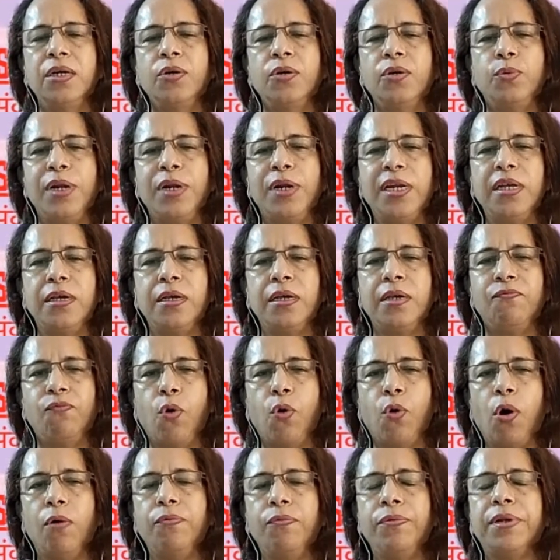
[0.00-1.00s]
really
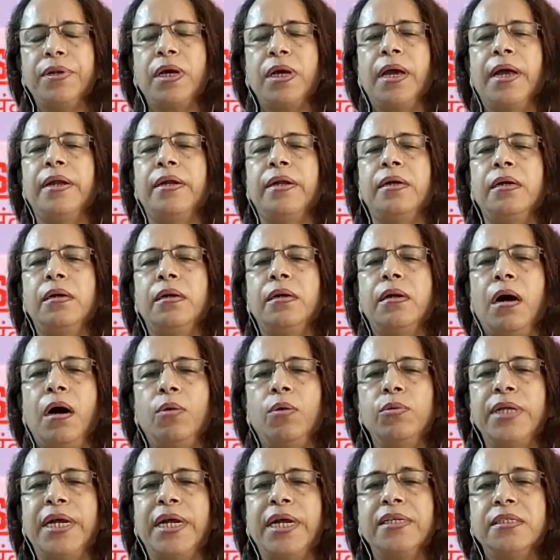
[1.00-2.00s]
evolved and how
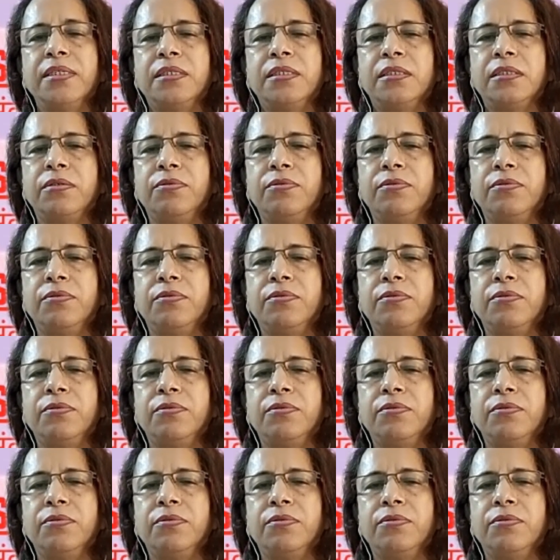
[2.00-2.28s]
that has